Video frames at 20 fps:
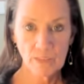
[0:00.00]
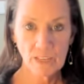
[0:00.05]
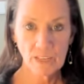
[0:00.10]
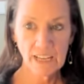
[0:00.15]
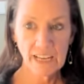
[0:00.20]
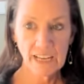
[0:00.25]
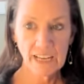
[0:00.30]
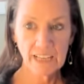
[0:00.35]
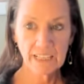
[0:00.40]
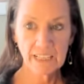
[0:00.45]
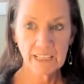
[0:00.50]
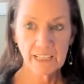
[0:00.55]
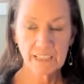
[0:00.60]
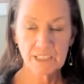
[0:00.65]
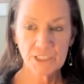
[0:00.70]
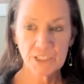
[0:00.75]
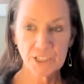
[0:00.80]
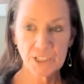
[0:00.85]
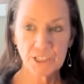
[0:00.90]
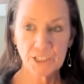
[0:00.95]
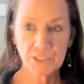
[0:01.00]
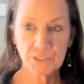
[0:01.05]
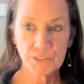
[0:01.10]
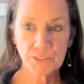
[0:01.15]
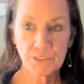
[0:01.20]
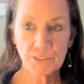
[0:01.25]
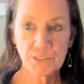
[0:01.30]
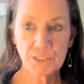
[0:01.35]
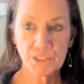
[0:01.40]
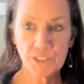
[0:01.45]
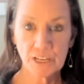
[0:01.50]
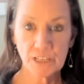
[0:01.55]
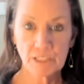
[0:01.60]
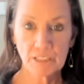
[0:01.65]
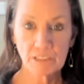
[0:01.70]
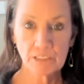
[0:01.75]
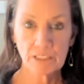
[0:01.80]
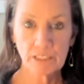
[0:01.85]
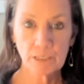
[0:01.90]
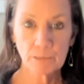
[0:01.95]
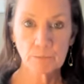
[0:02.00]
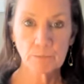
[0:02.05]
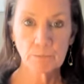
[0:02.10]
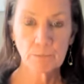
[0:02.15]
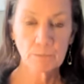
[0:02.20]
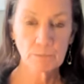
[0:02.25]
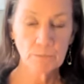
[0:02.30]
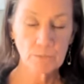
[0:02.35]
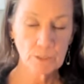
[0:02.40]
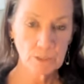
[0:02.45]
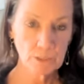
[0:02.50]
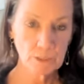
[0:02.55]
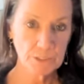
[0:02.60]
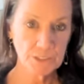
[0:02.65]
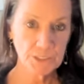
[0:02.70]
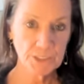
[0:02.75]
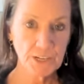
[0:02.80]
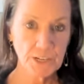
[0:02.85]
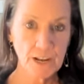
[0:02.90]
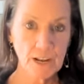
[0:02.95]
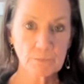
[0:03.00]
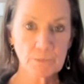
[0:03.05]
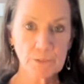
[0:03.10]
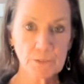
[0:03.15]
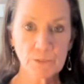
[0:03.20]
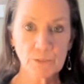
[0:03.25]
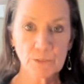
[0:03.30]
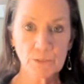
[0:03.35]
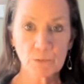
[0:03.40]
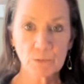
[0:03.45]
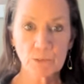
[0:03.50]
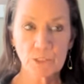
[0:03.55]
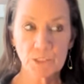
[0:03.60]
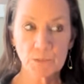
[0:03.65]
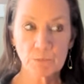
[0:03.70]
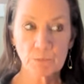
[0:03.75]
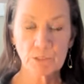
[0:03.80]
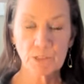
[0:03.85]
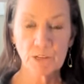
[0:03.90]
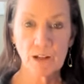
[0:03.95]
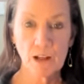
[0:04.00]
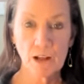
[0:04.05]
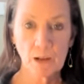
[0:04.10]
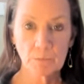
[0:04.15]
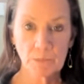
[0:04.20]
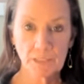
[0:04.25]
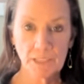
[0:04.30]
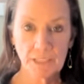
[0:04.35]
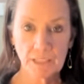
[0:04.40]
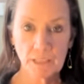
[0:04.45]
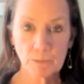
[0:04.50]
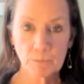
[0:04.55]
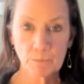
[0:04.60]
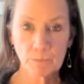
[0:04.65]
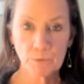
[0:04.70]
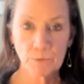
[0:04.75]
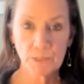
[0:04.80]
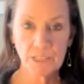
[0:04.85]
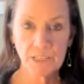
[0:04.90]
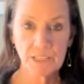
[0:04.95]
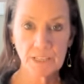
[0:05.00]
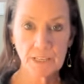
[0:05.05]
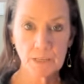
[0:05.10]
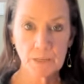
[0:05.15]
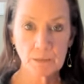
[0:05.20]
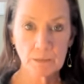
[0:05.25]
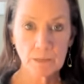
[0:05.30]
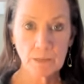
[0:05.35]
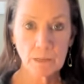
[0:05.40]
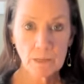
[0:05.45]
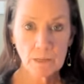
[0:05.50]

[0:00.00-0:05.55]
And then just gently stop doing the whispered ah, but keep breathing